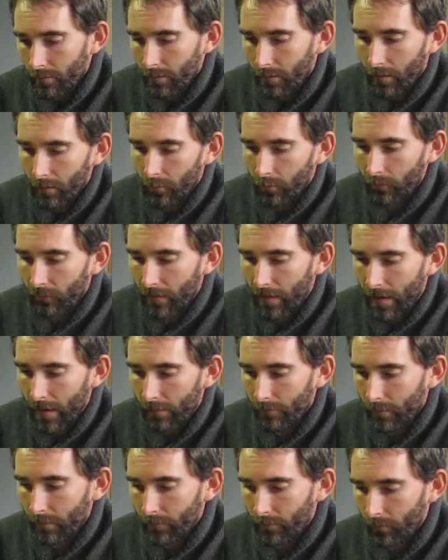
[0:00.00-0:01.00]
Then I will
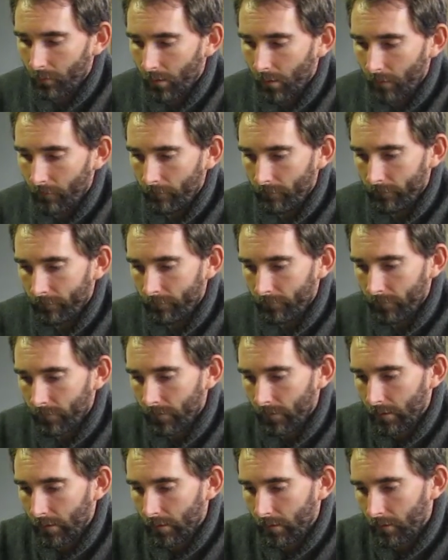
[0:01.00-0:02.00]
tap my swamp,
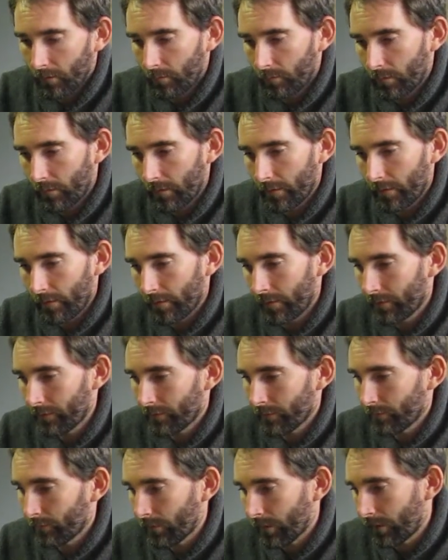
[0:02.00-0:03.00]
and I will play
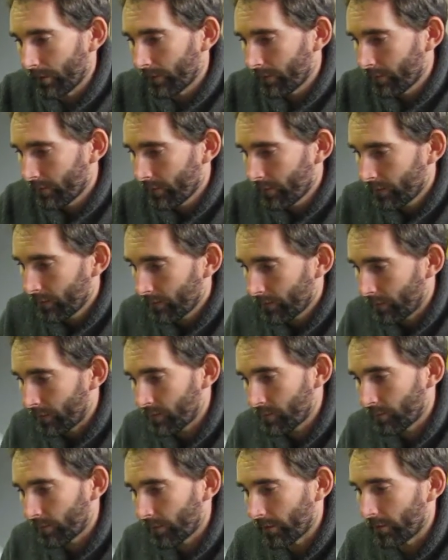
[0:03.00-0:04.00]
Innocent Blood.
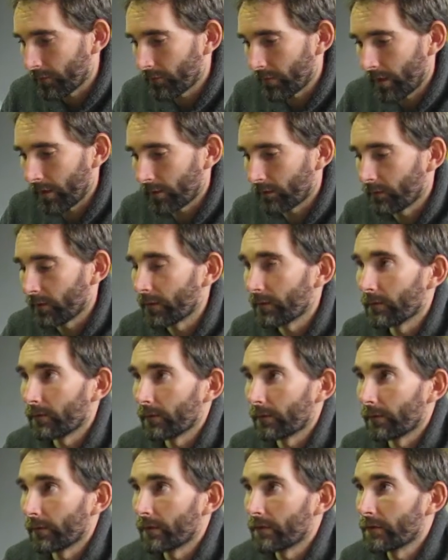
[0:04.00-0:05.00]
Each player
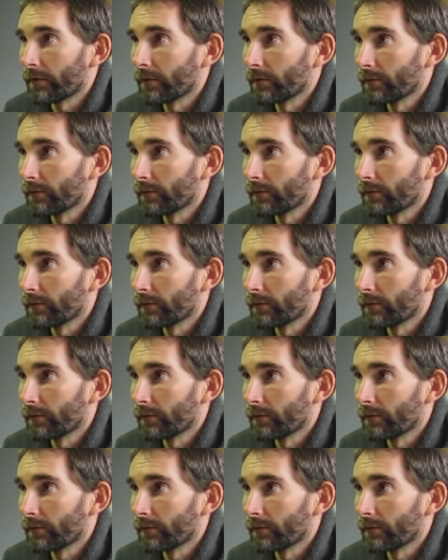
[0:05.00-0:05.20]
sacrifices a creature.